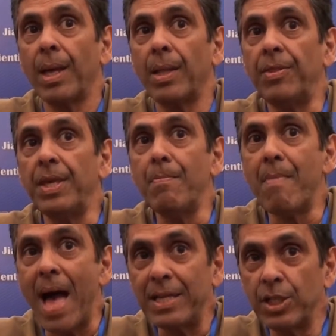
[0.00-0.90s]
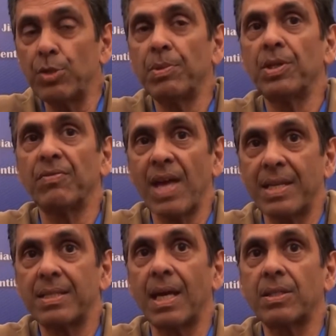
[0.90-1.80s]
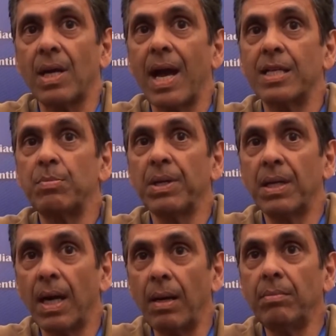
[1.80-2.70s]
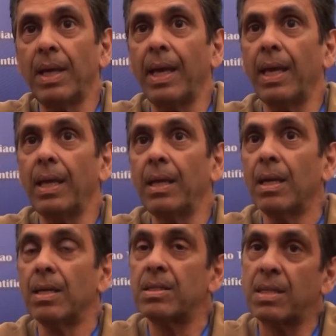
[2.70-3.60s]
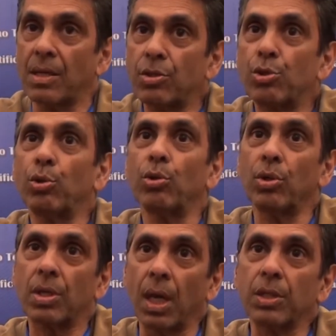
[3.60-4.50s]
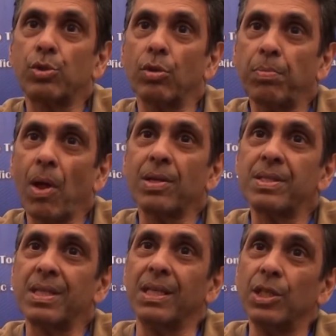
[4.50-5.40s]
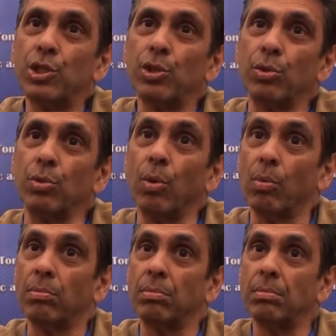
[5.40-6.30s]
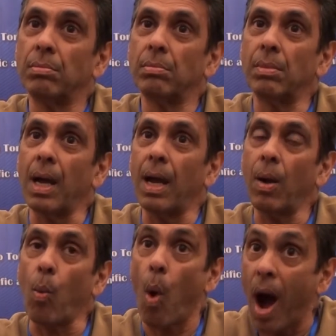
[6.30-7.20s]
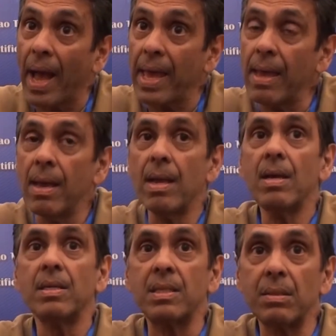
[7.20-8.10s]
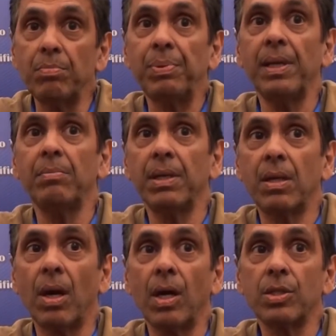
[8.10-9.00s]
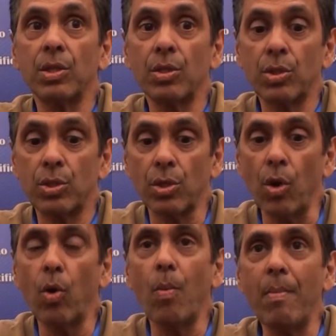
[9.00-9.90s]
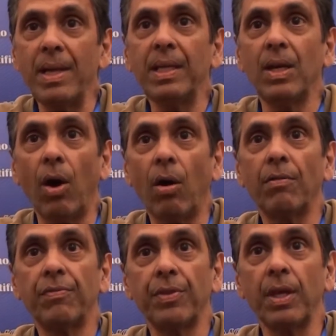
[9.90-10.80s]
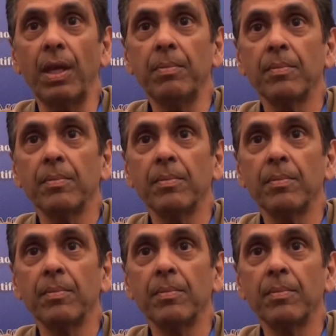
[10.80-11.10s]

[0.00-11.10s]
the management of that sector has become a central cultural policy issue. Why? Simply because so many of the